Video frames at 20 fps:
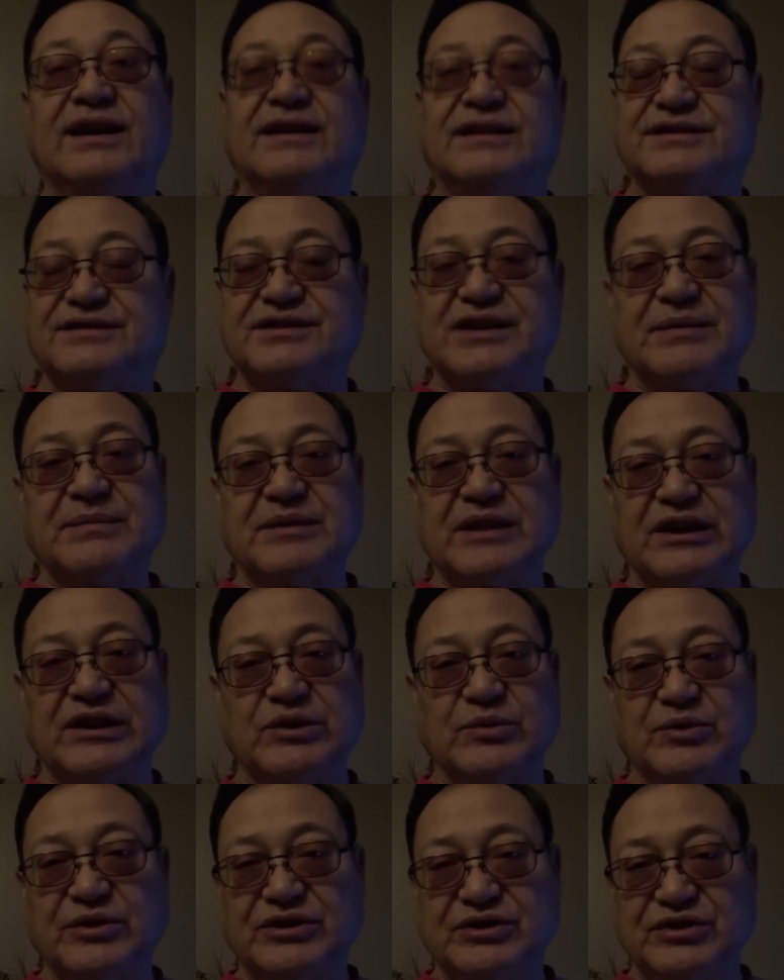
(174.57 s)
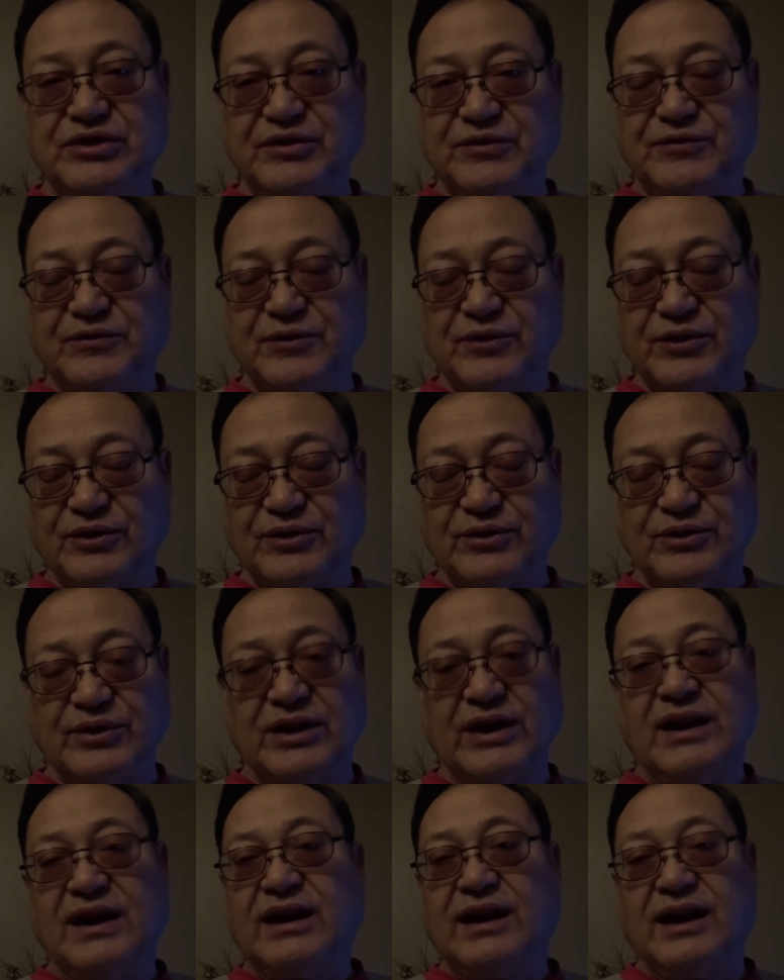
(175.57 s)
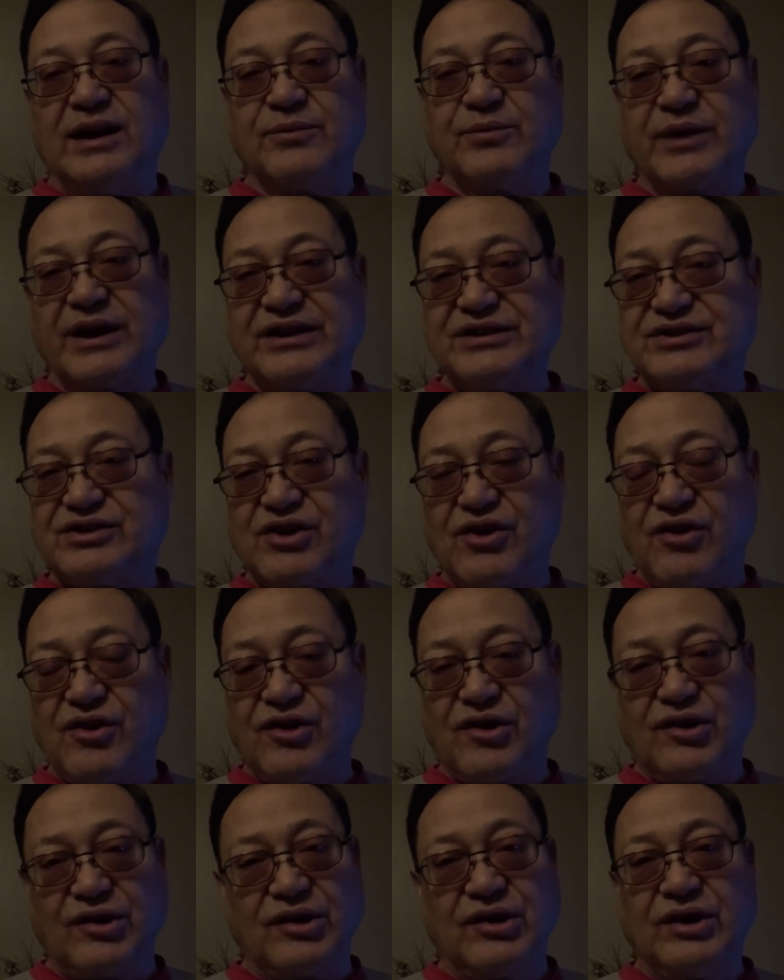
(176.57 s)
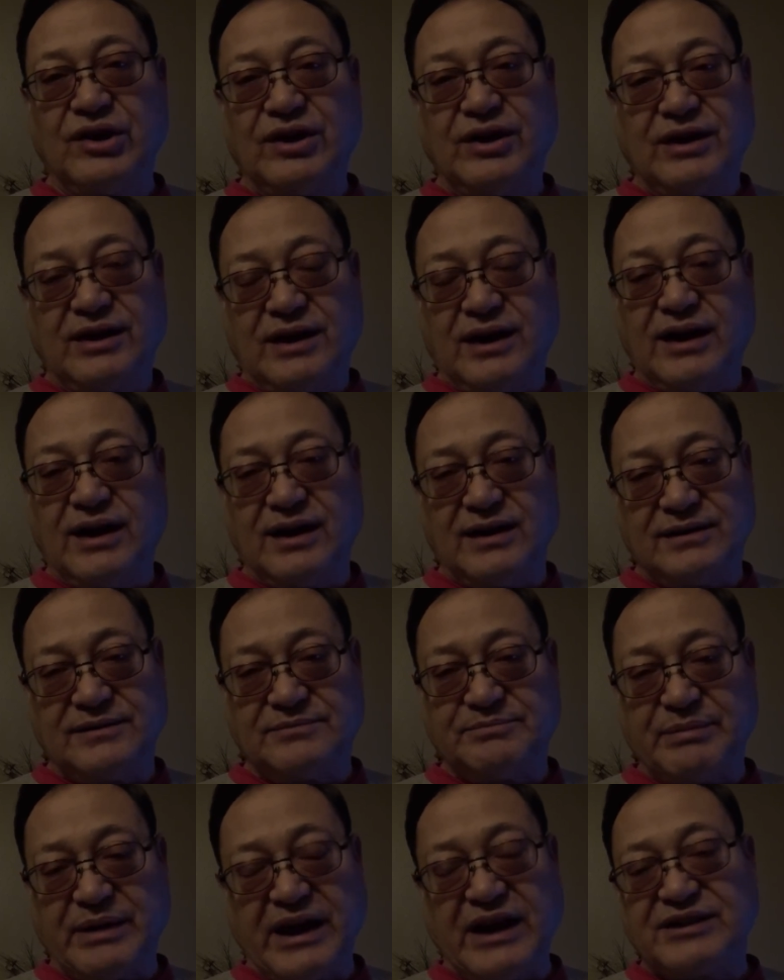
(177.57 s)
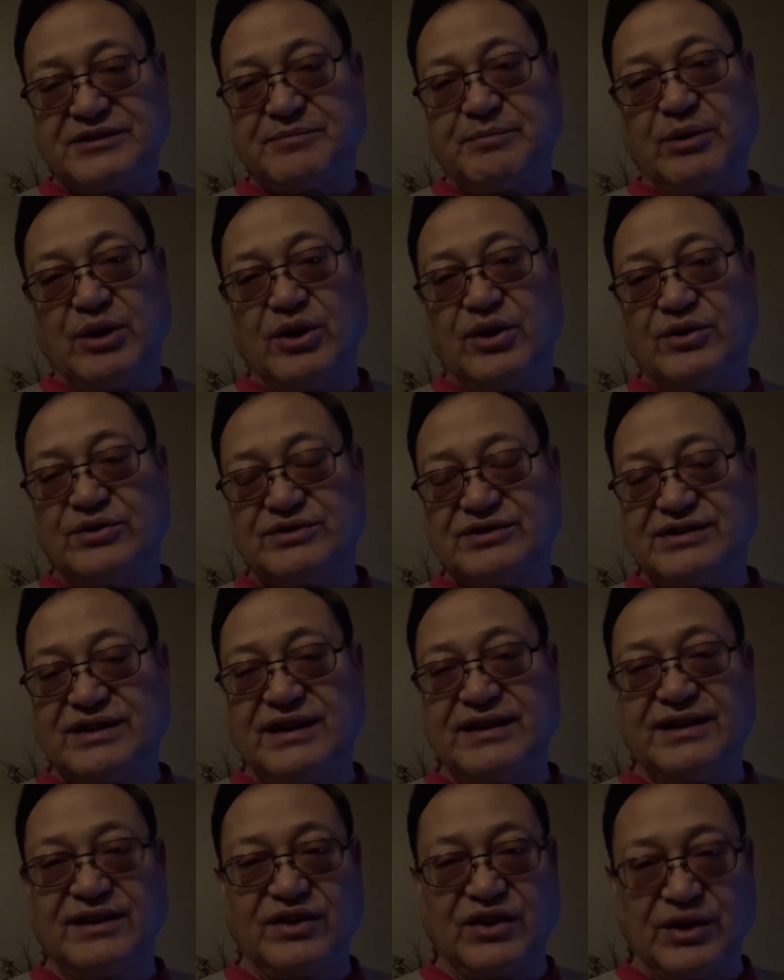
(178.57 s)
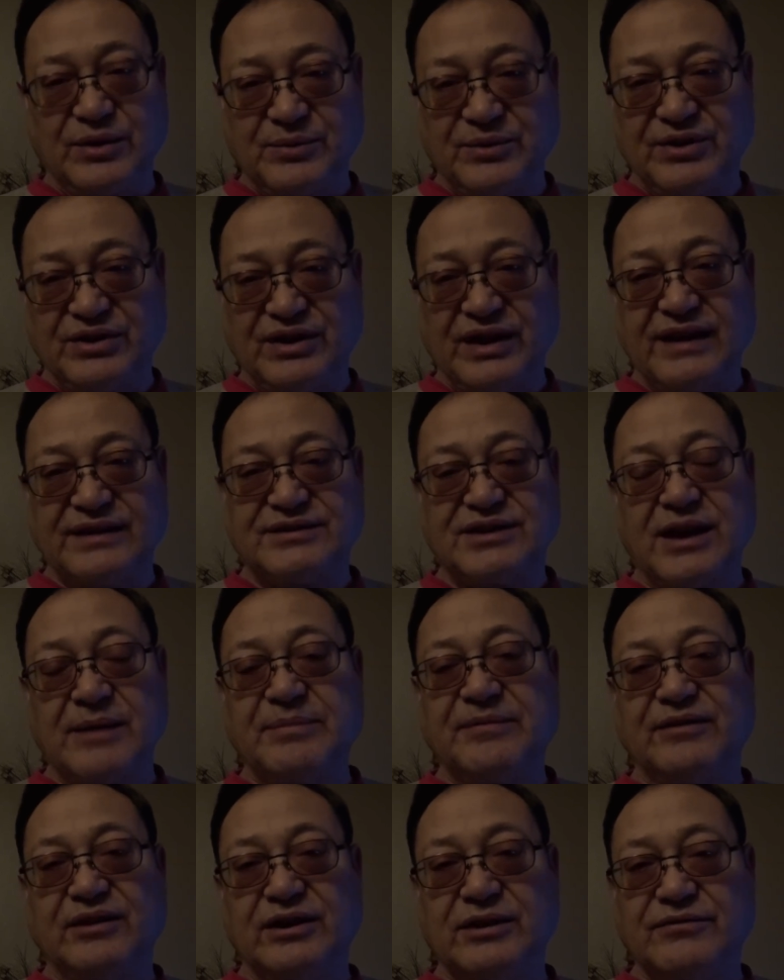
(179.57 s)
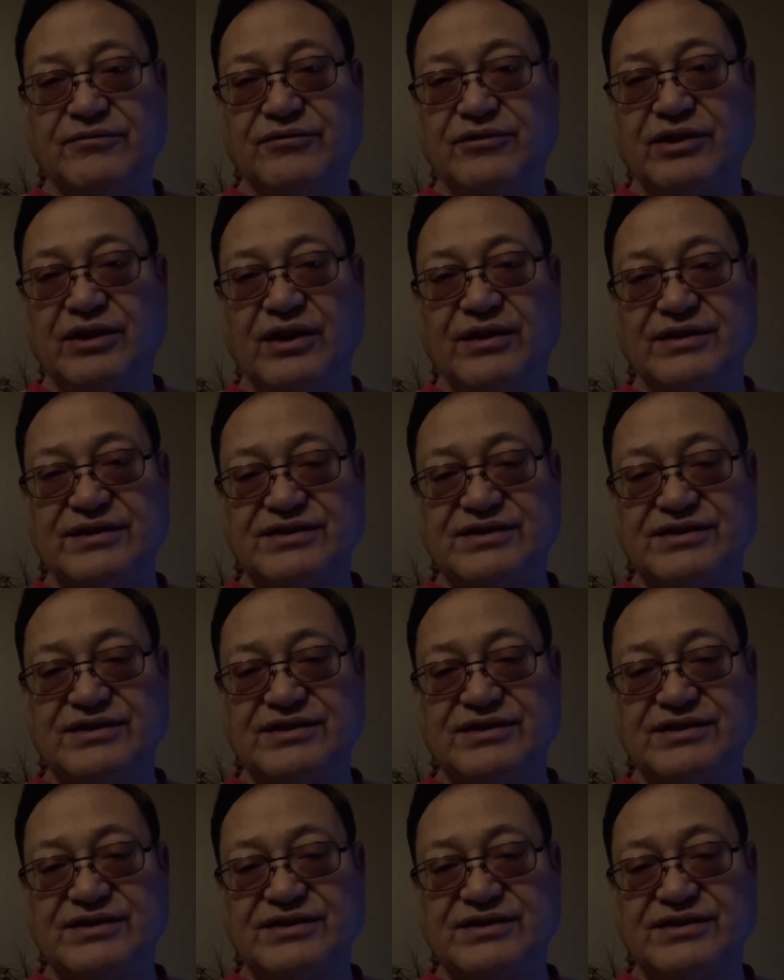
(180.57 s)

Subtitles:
Same thing you would do for a race car, bass boats, anything with that type of livery on the